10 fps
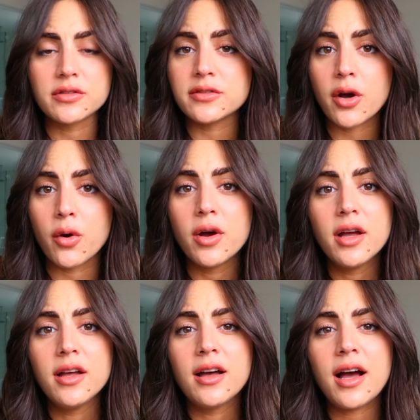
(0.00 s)
So
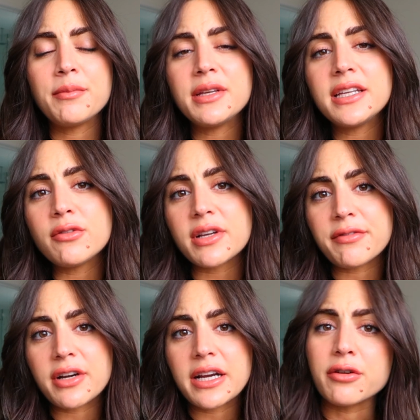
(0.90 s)
I'm eating
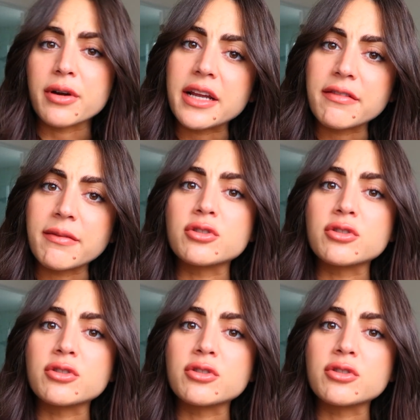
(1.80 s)
whatever I crave.